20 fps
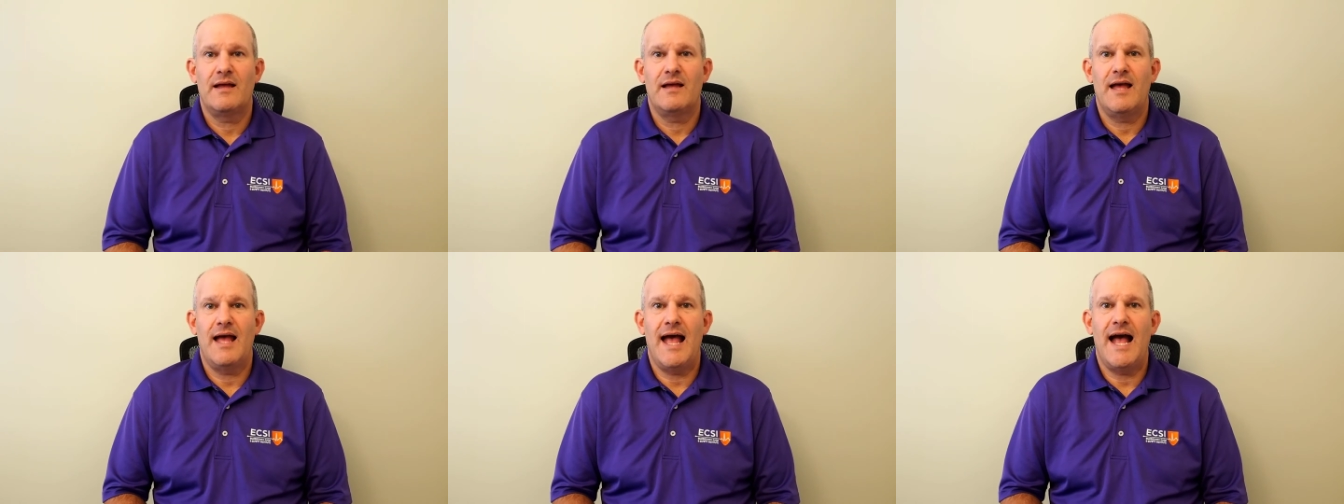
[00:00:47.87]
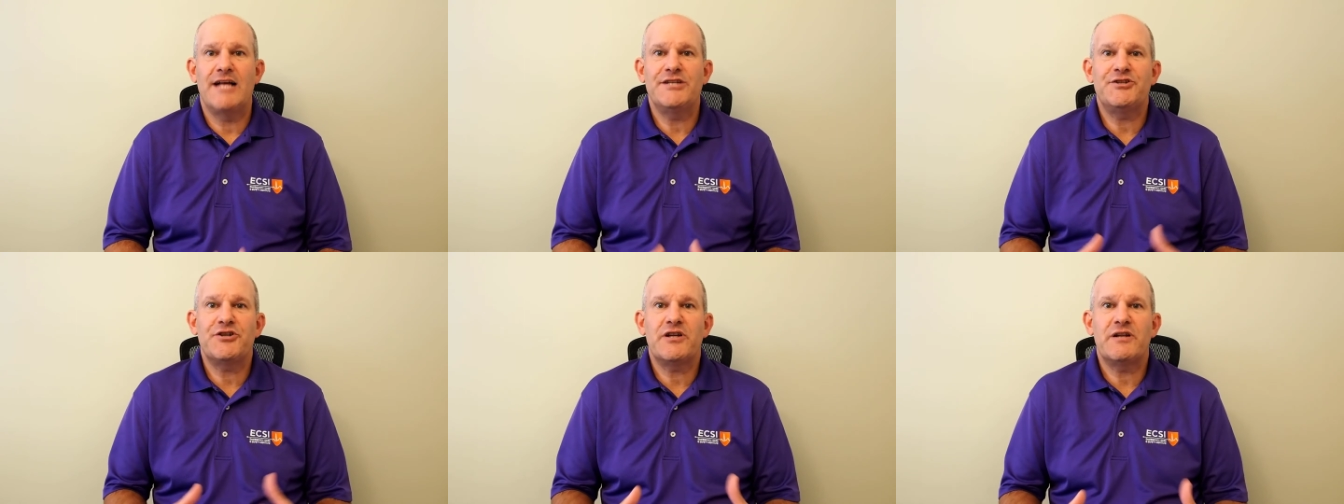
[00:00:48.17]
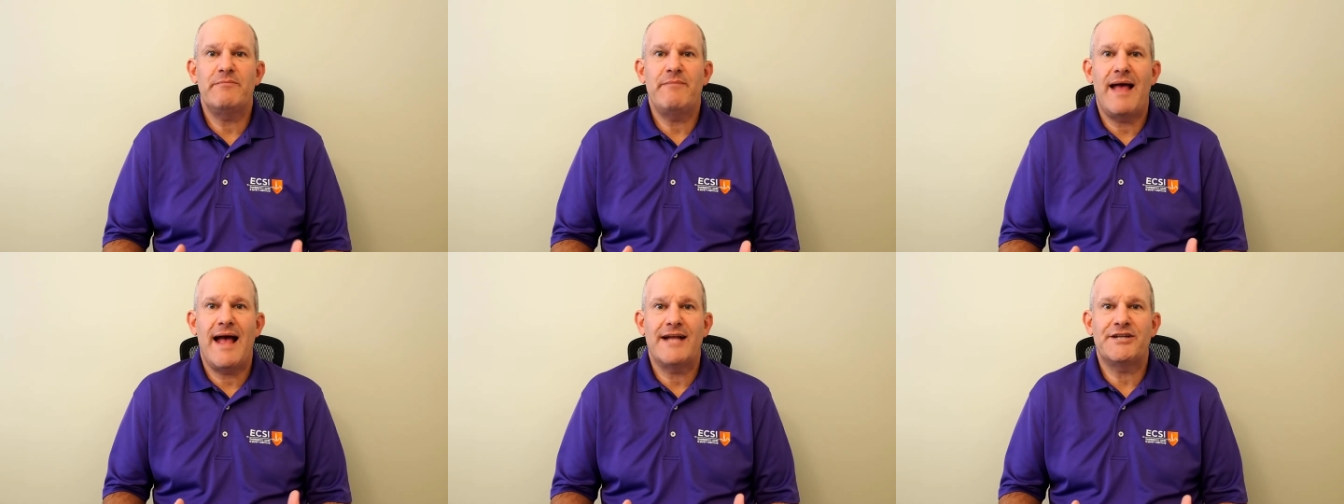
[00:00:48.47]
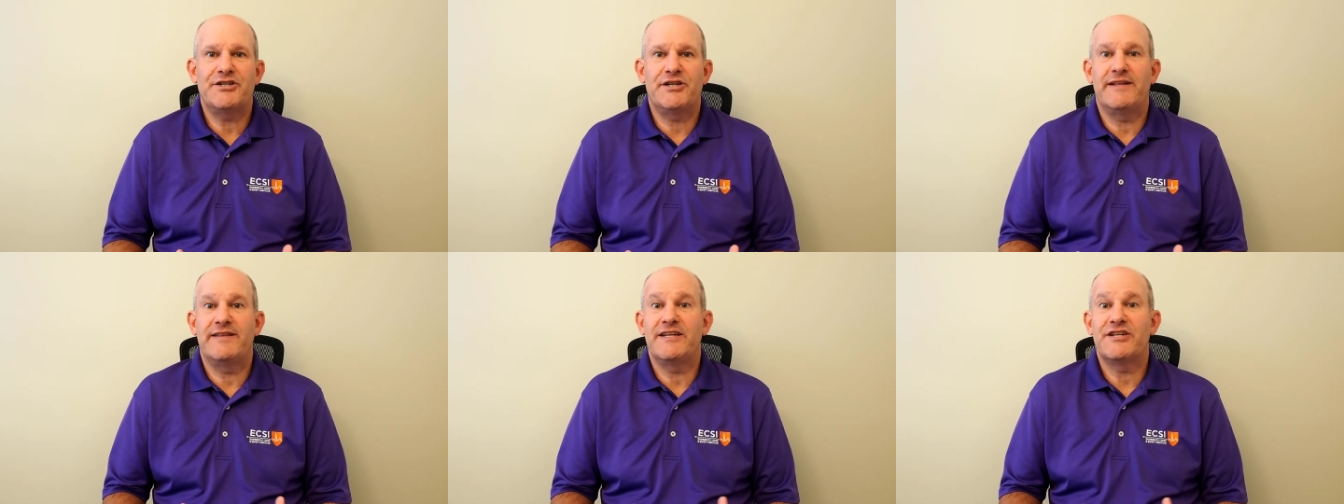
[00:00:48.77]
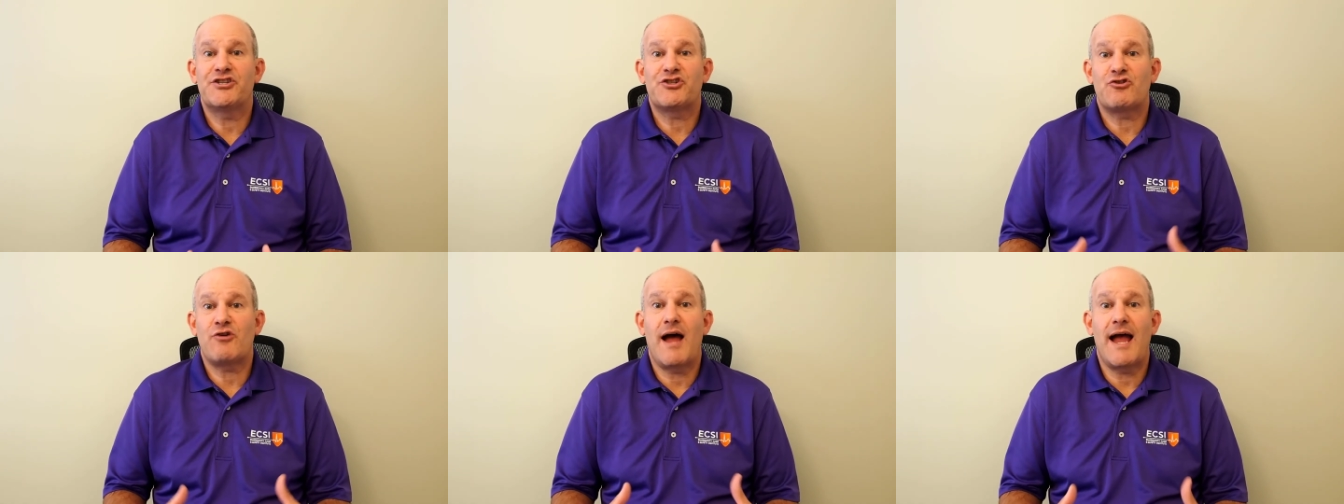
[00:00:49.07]
As you can imagine in
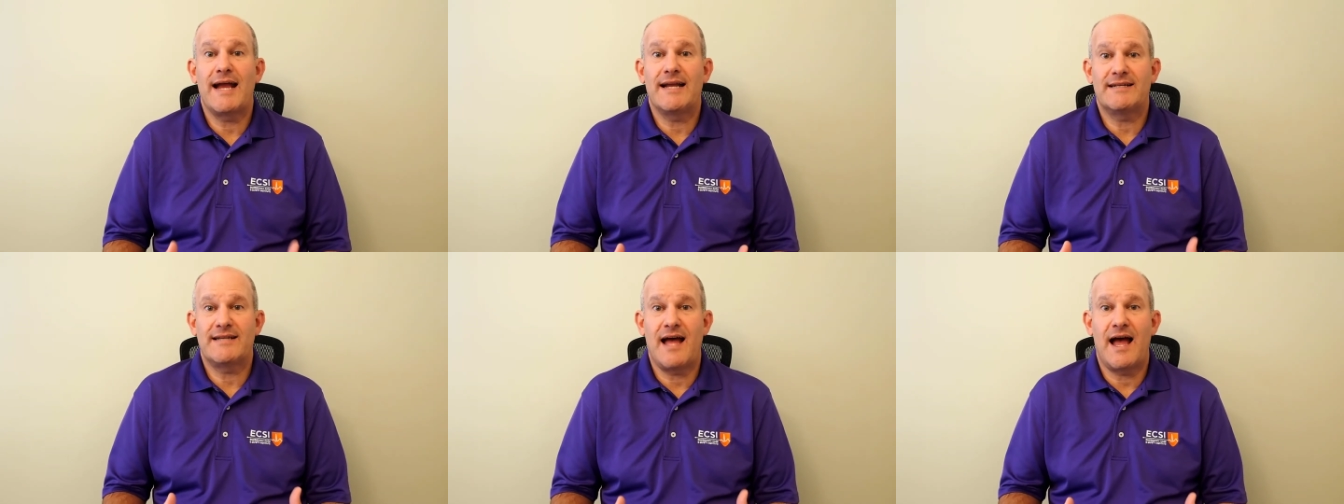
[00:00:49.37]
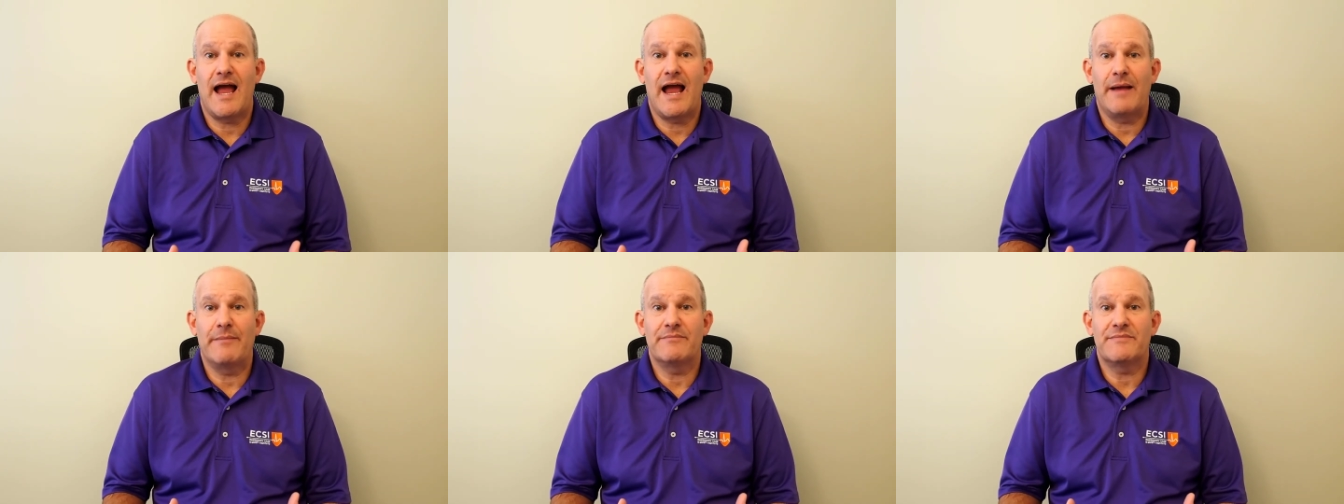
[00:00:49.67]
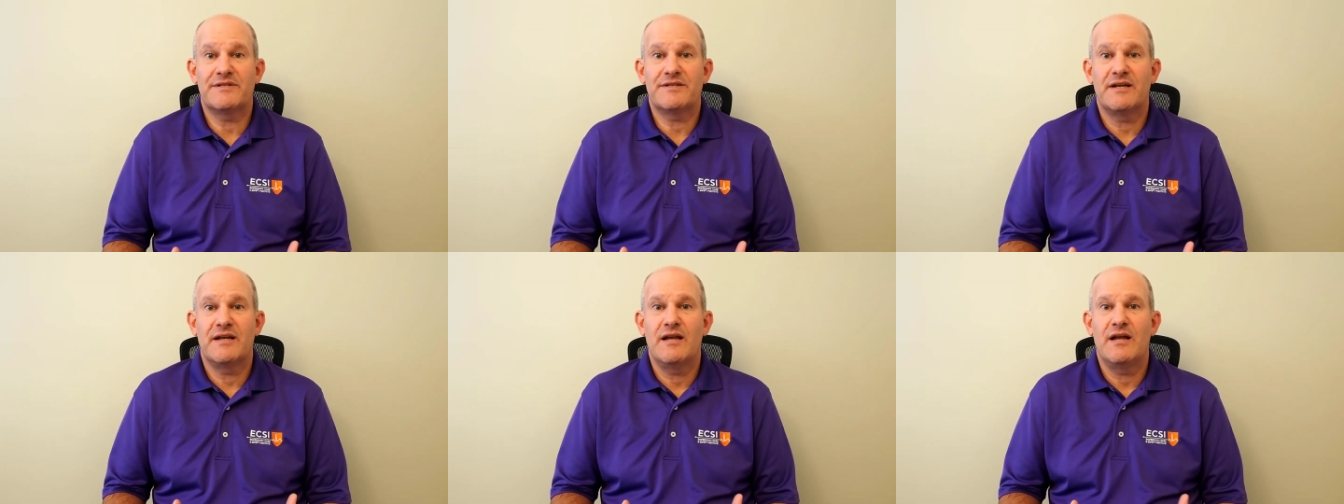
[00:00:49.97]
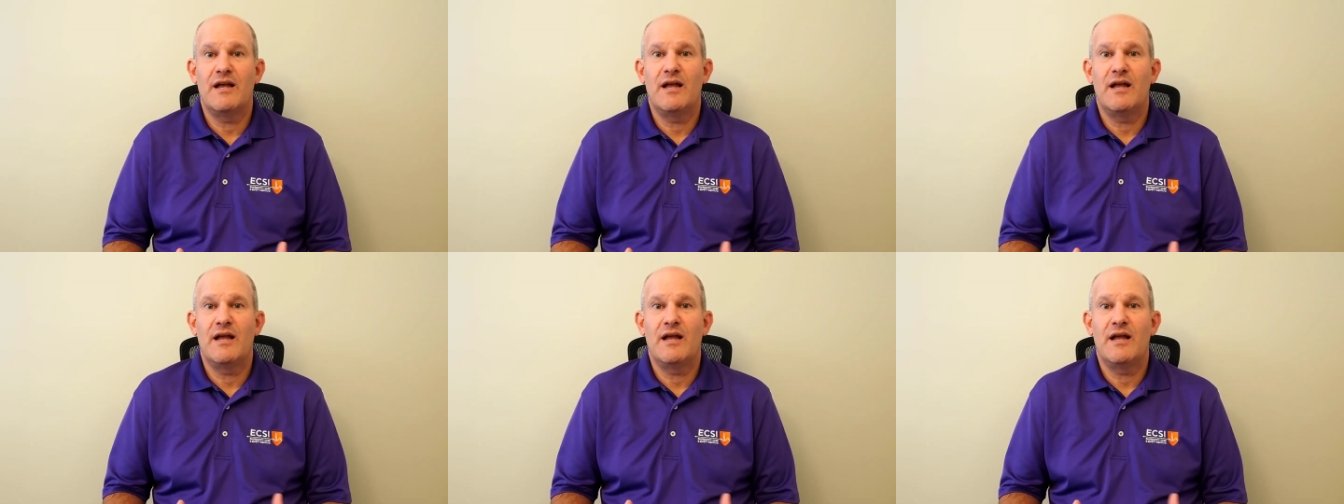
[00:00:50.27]
these trying times,